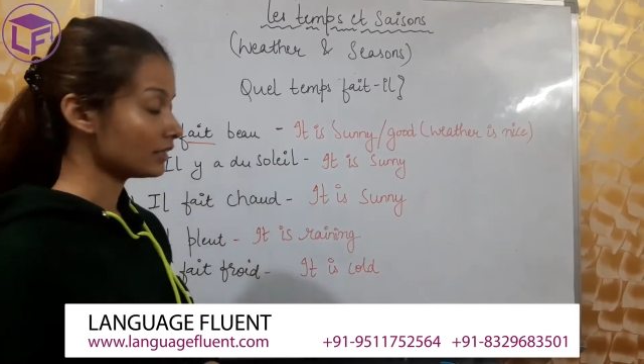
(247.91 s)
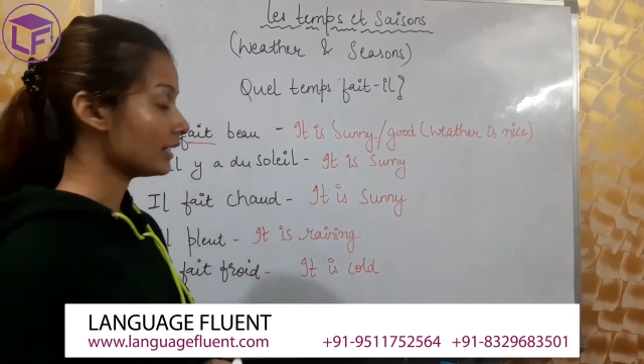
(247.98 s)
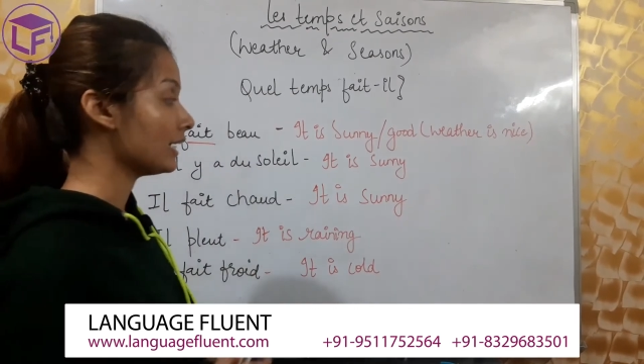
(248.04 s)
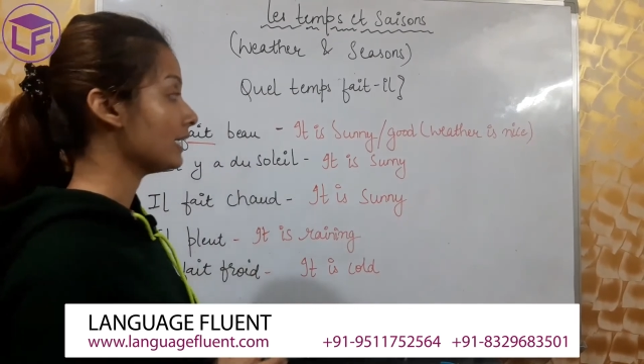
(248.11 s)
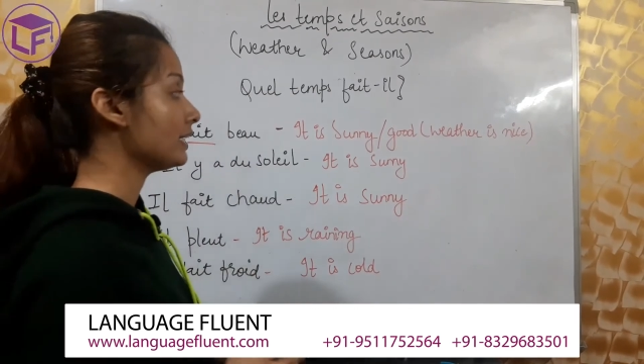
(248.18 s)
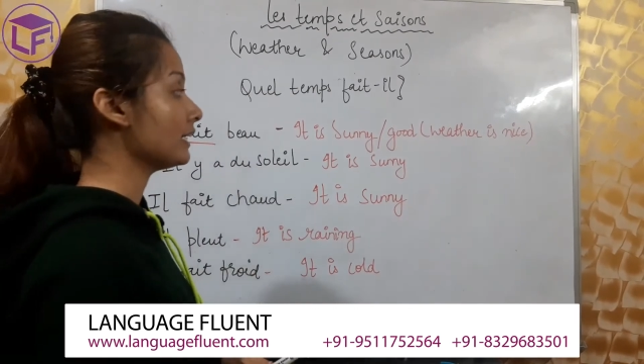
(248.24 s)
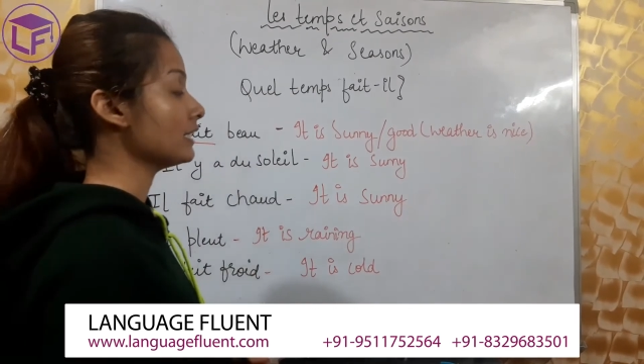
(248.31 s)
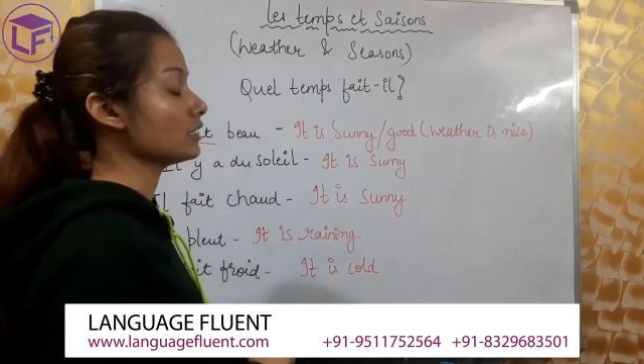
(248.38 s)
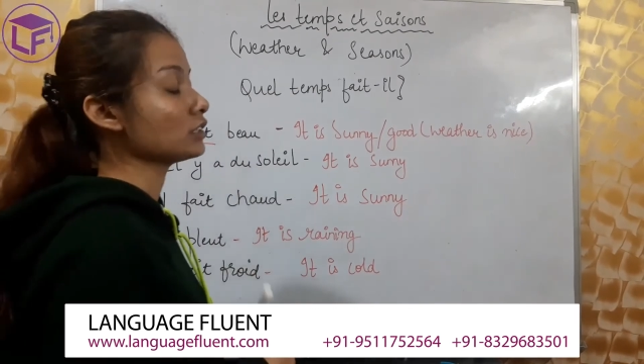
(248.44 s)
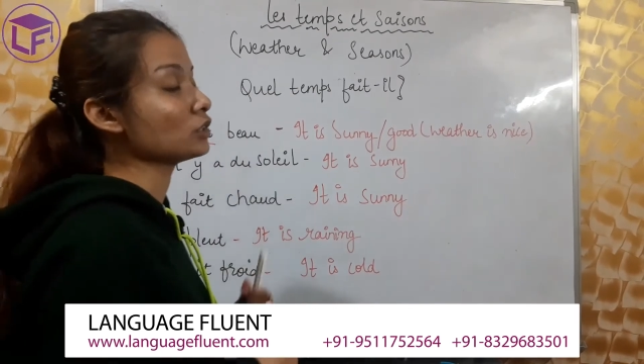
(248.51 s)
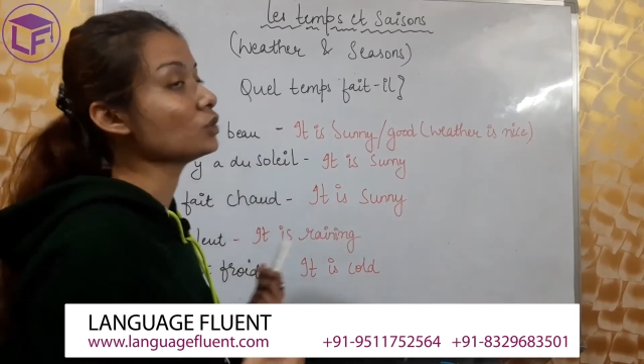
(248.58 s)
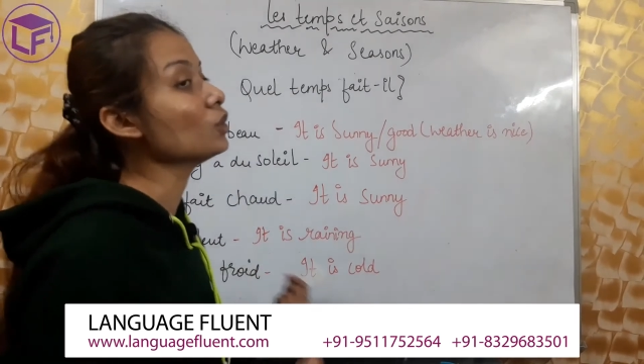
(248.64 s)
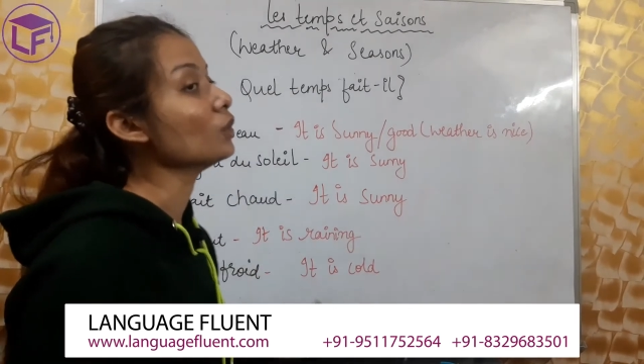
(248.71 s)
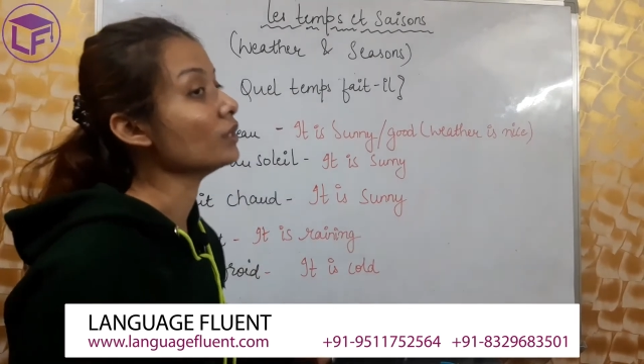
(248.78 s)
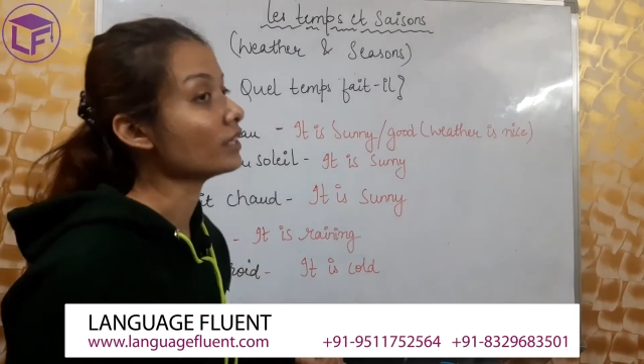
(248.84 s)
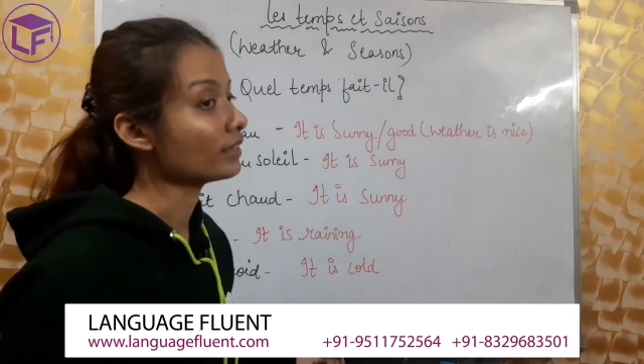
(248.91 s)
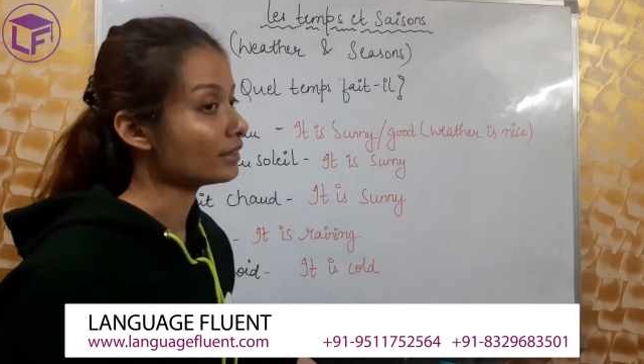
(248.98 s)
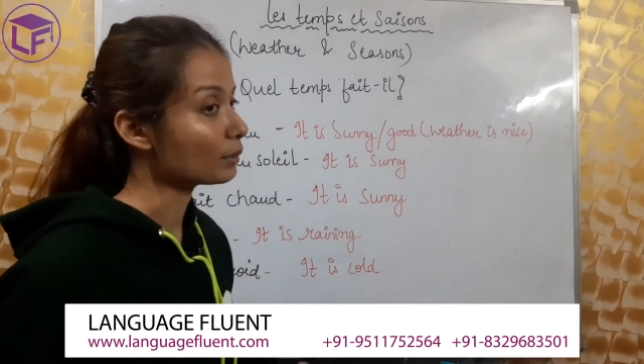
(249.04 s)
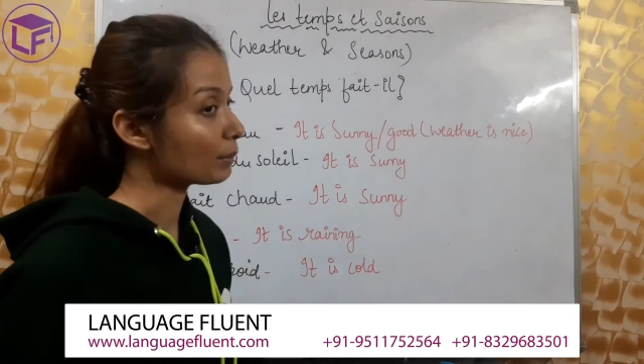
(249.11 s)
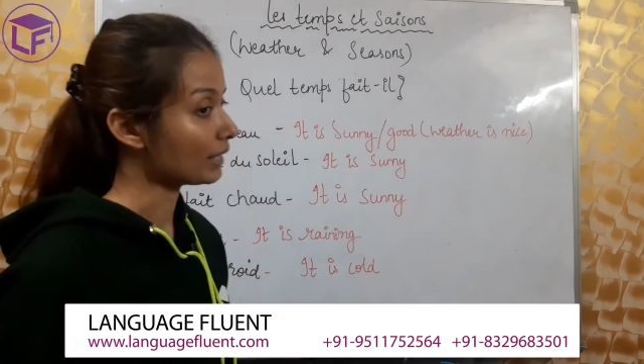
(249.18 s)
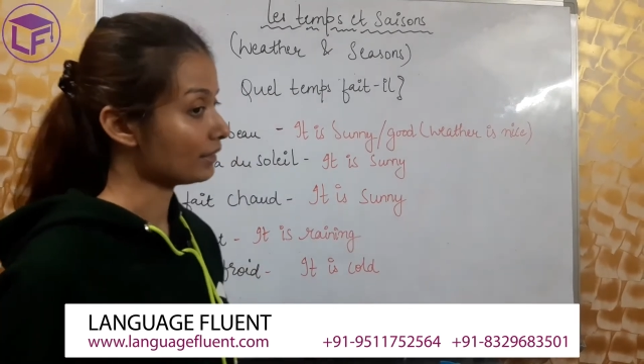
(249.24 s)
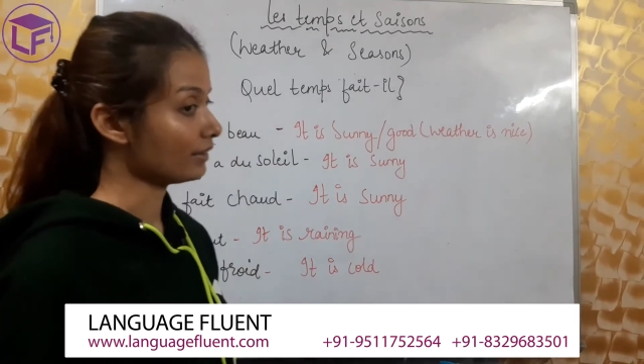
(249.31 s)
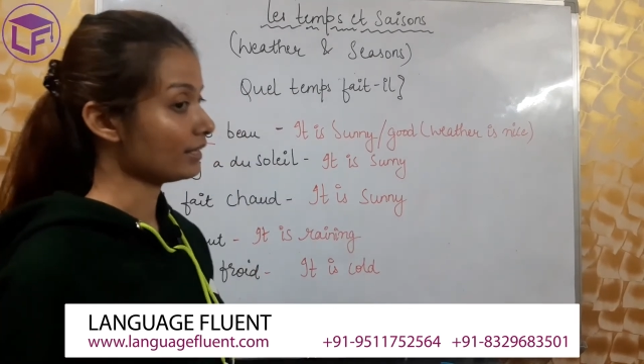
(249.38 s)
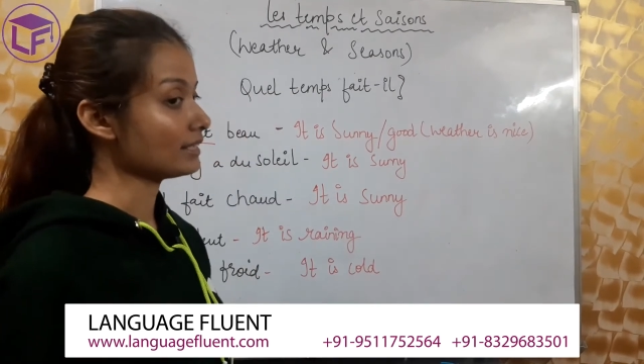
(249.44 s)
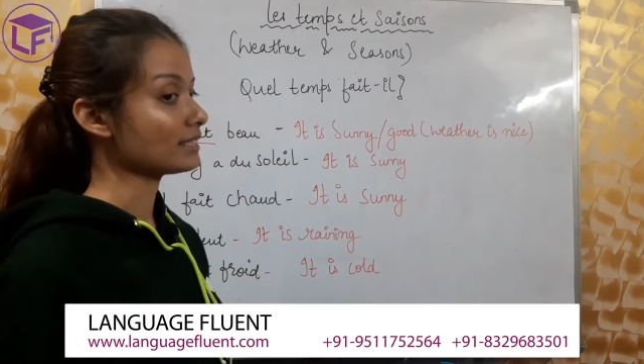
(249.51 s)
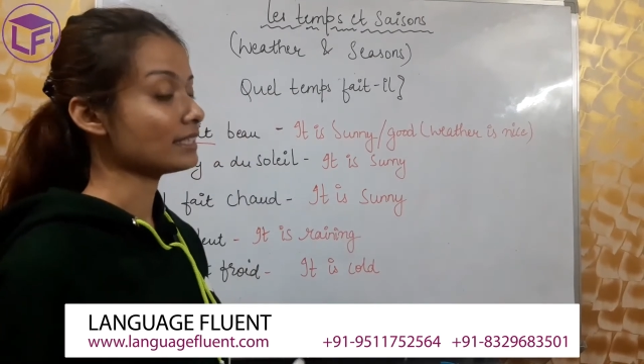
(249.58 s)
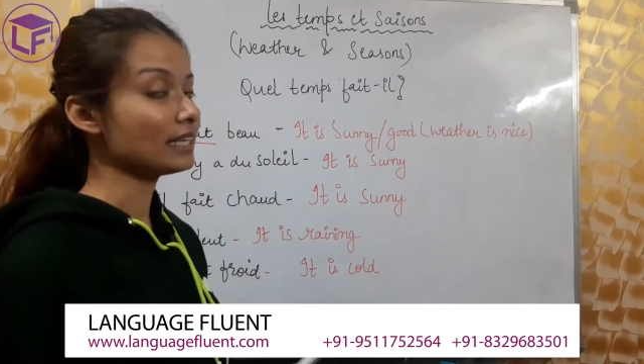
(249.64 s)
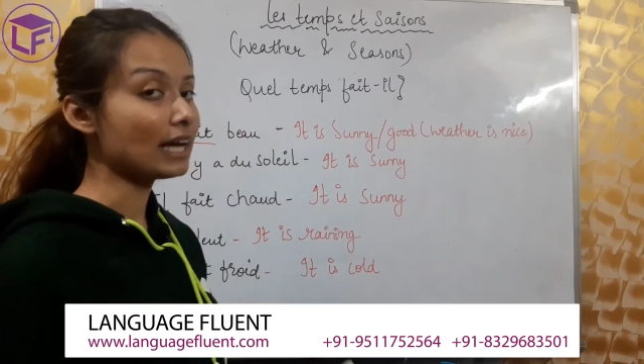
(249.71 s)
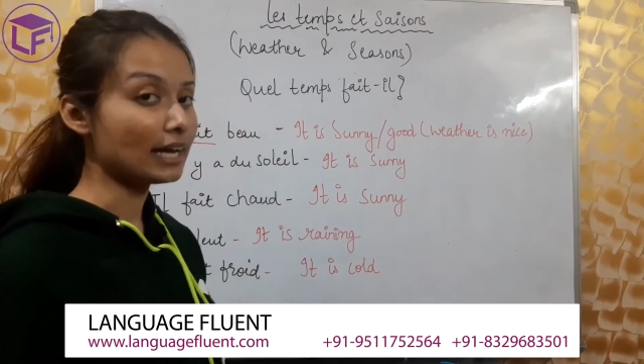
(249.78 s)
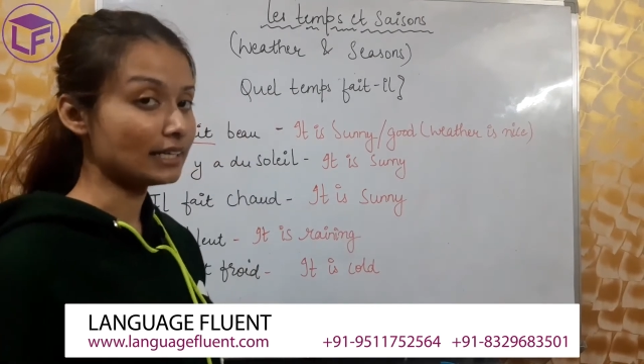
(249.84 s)
It is good. The weather is
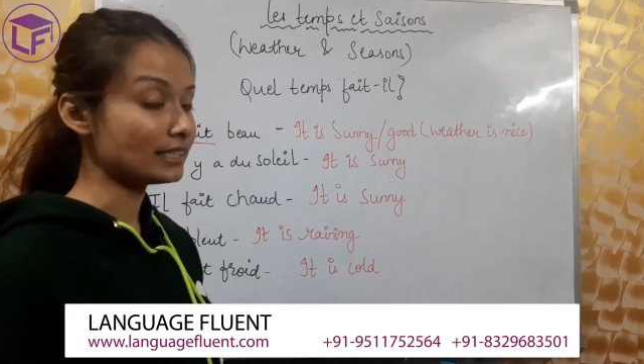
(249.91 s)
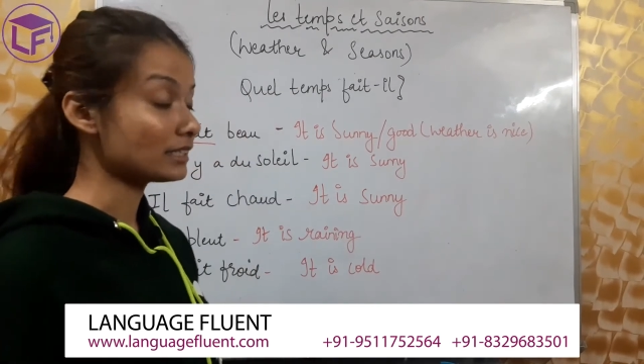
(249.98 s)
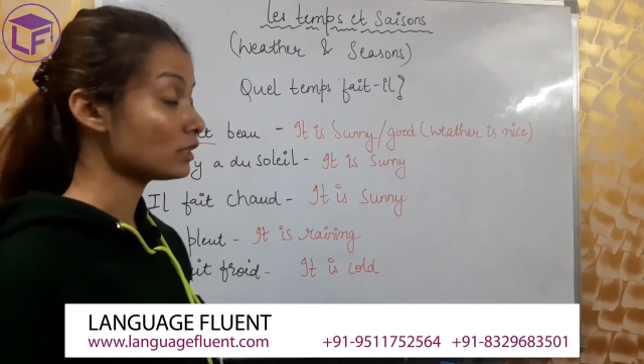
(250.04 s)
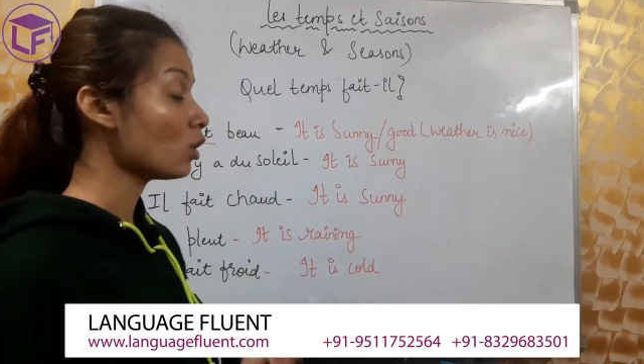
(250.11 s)
nice.